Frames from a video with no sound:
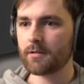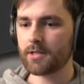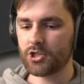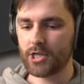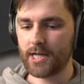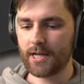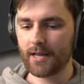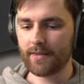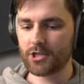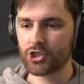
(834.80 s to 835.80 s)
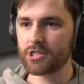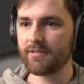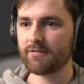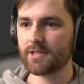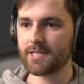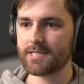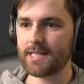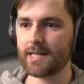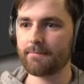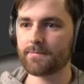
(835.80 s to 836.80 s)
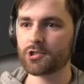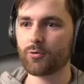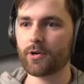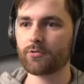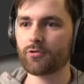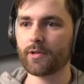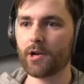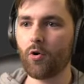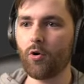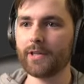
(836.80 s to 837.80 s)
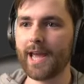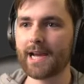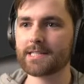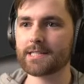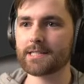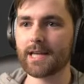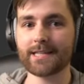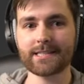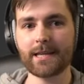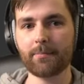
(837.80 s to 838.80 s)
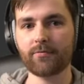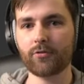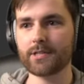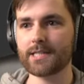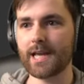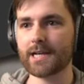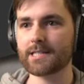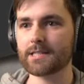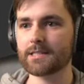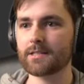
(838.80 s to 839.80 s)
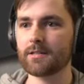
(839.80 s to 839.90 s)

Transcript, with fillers: G and then Shift Z. So we're controlling all the axes except for the Z axis.